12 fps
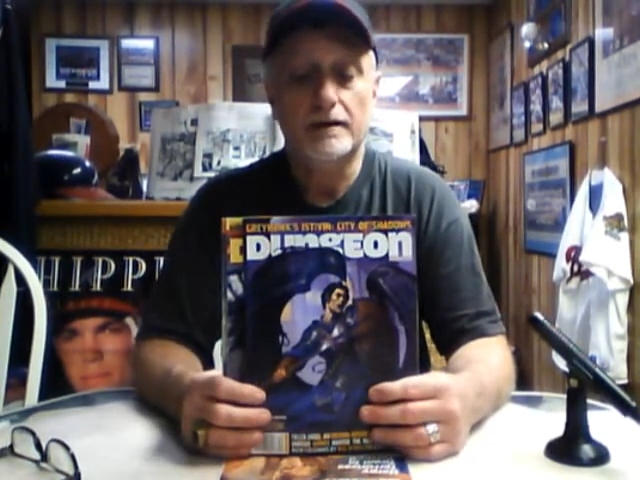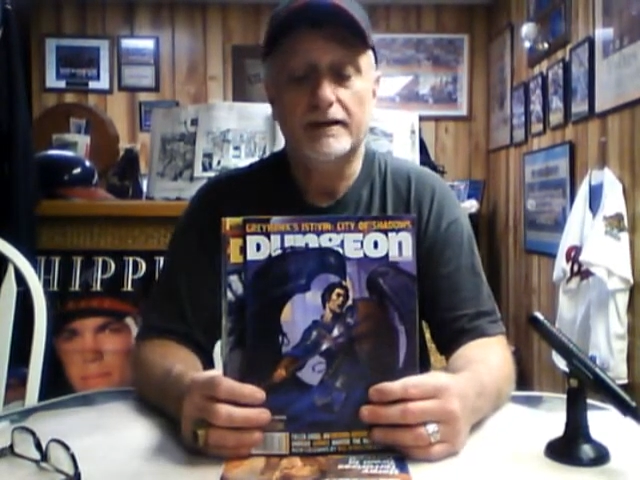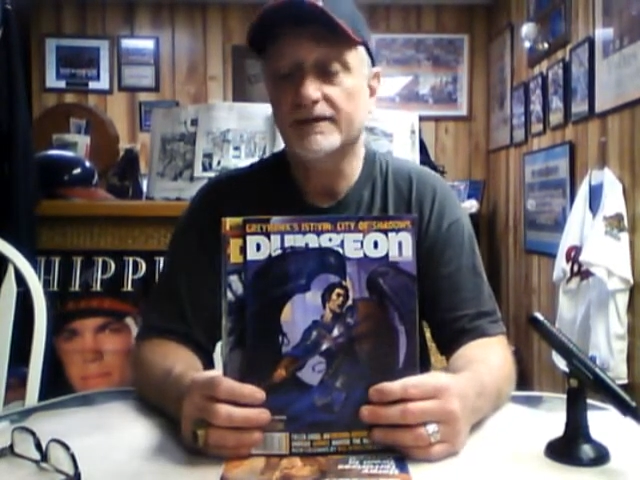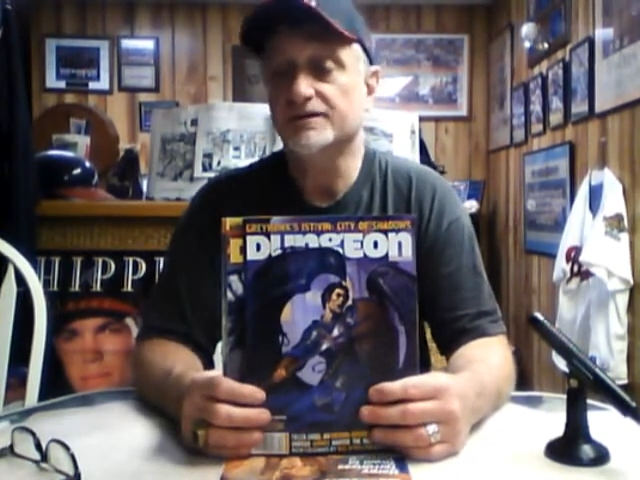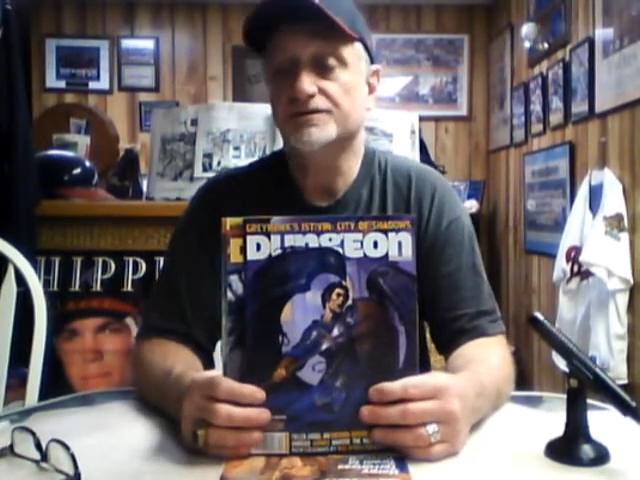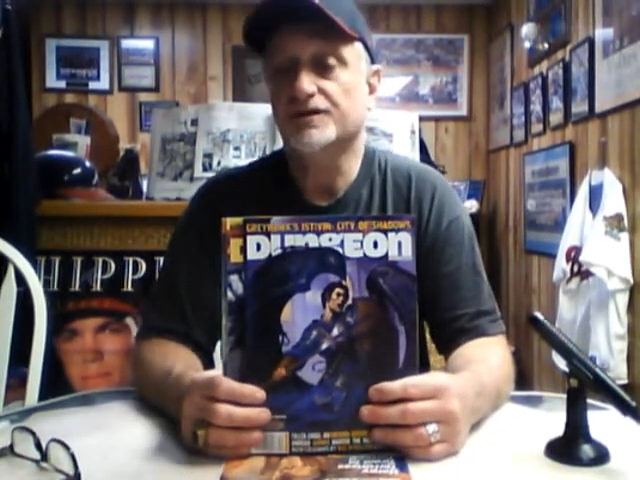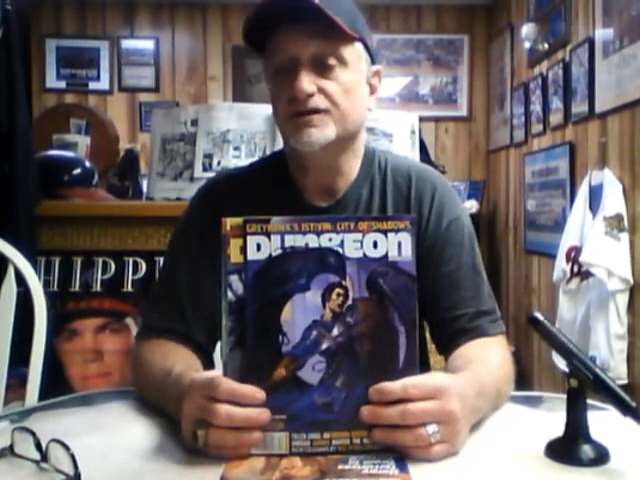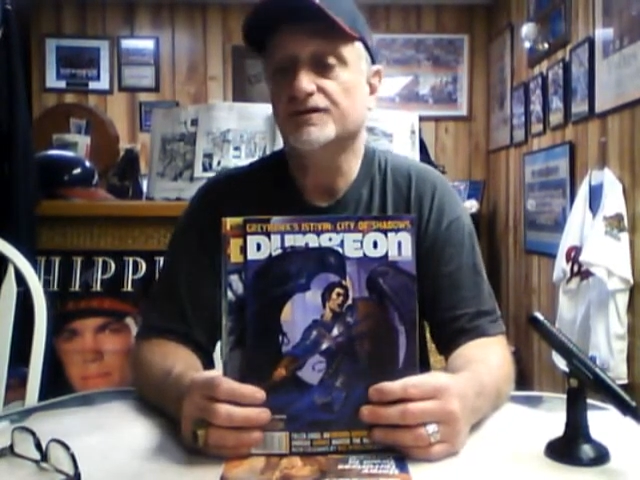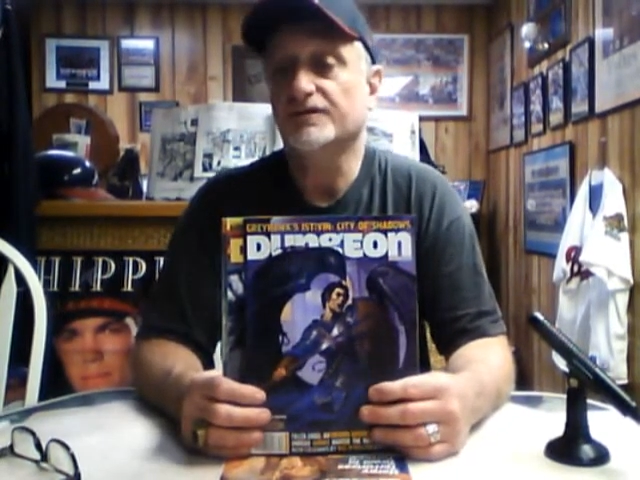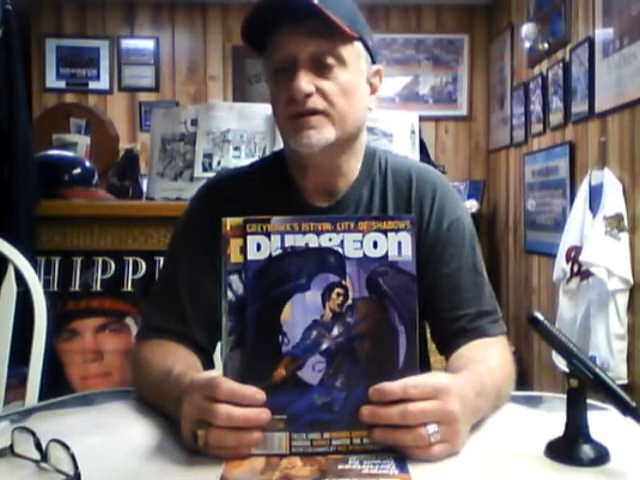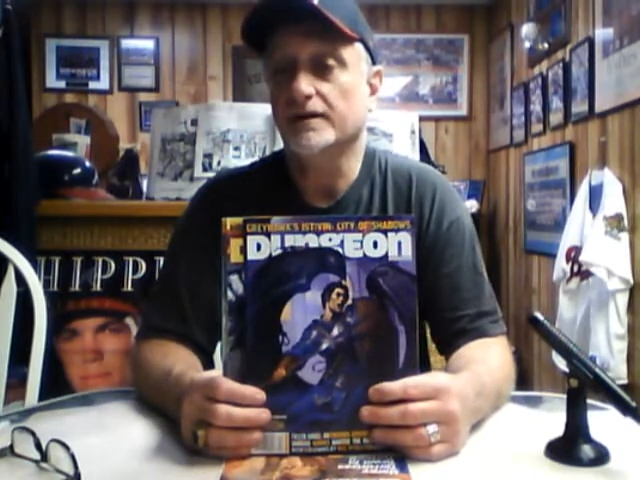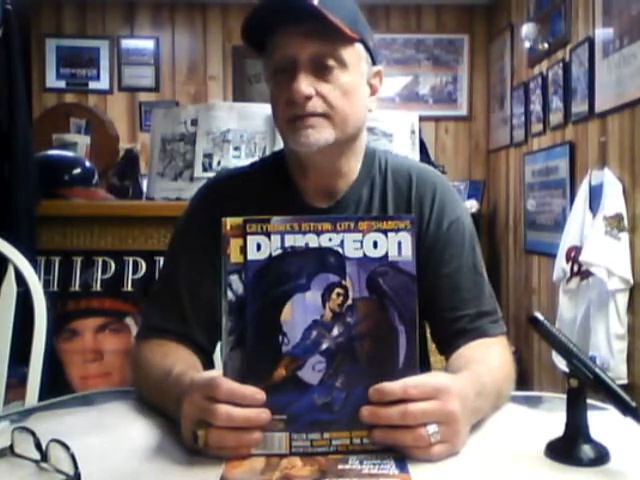it just goes
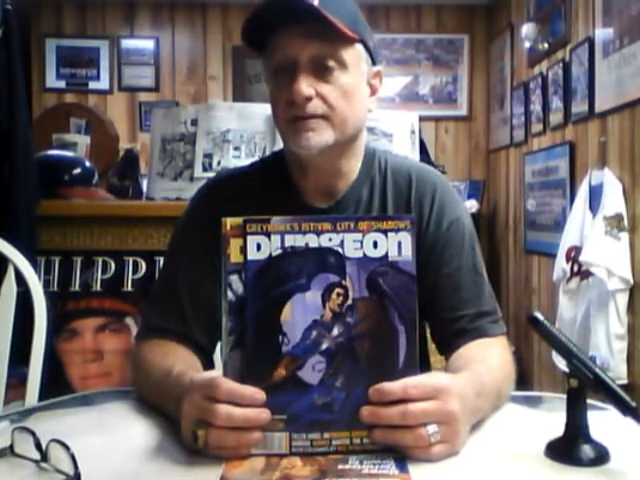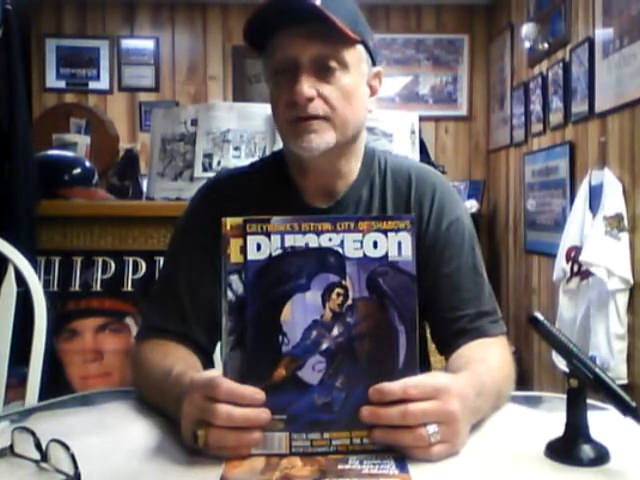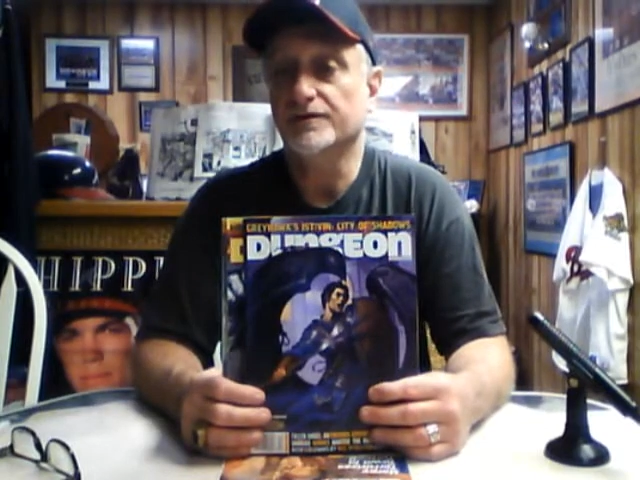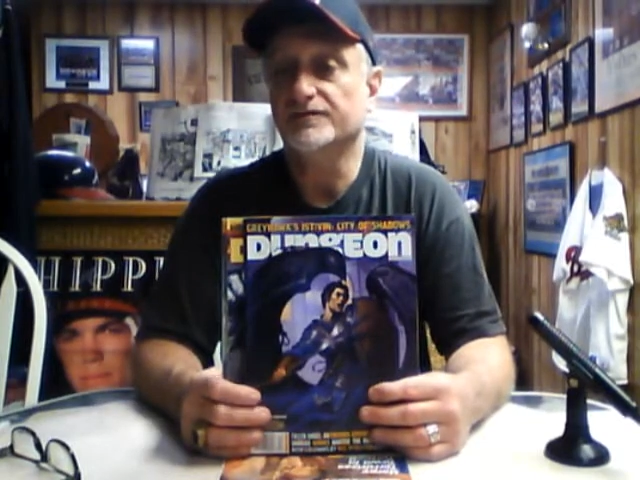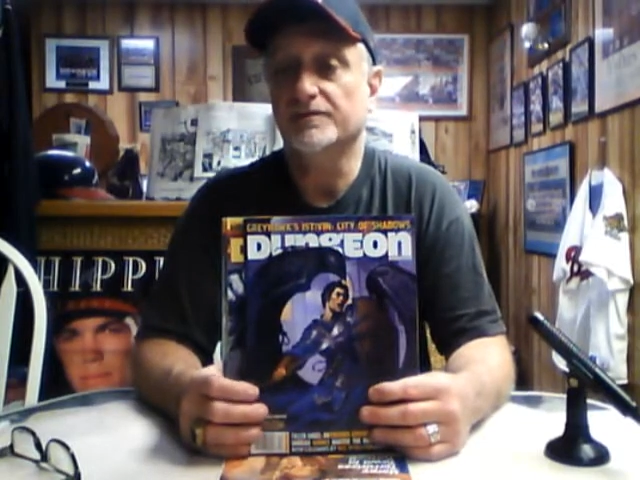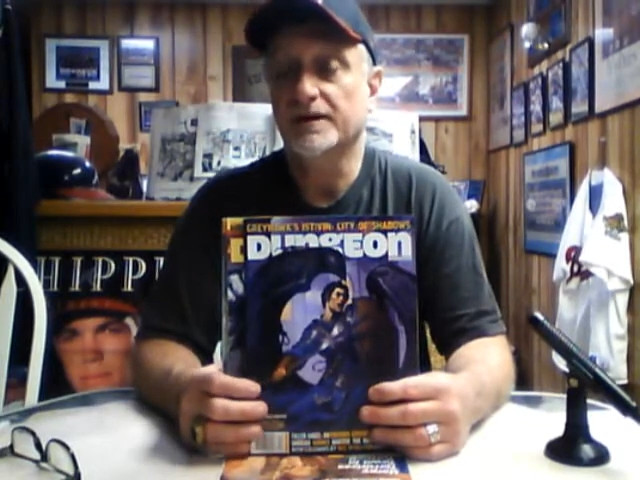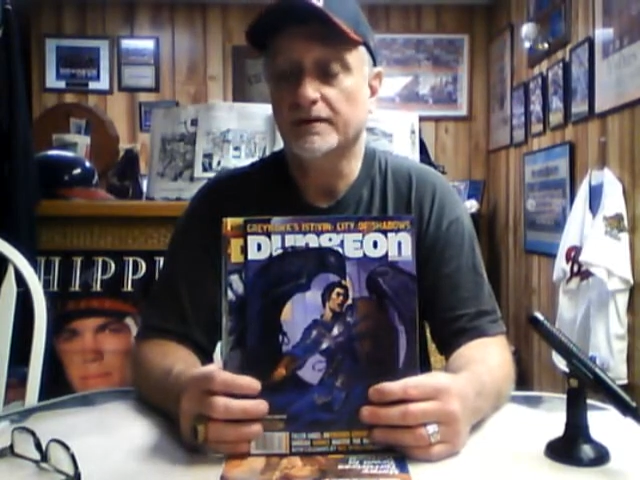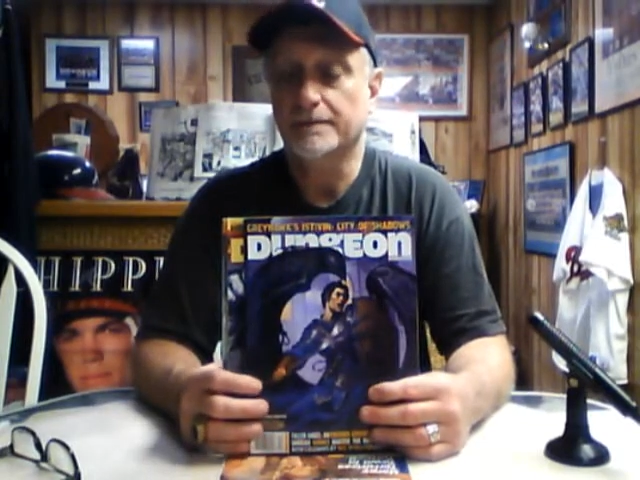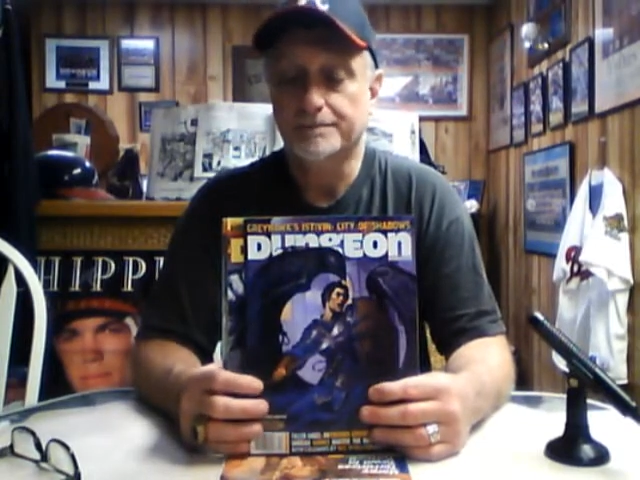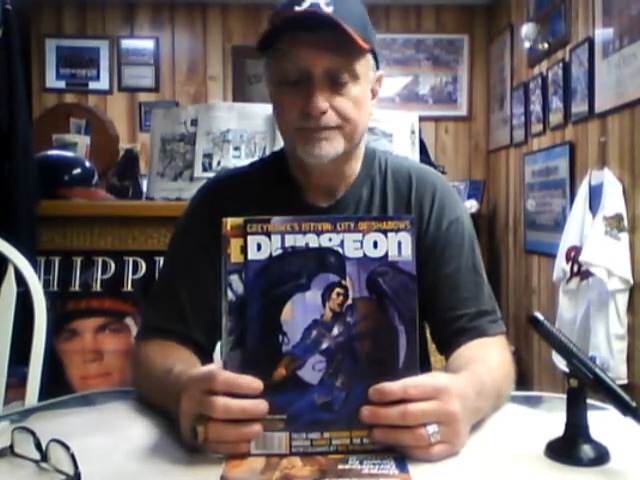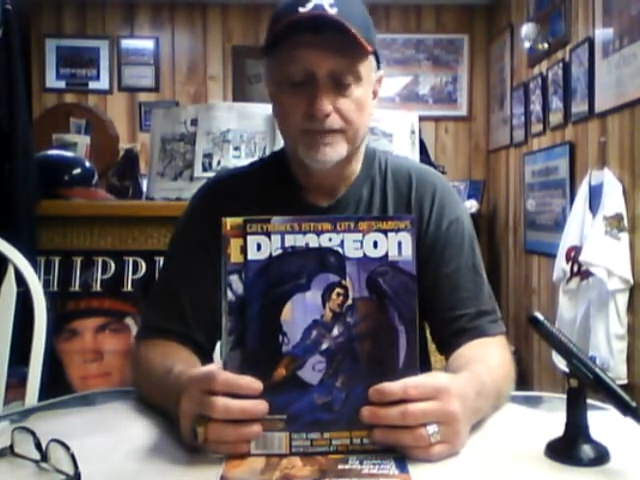from there.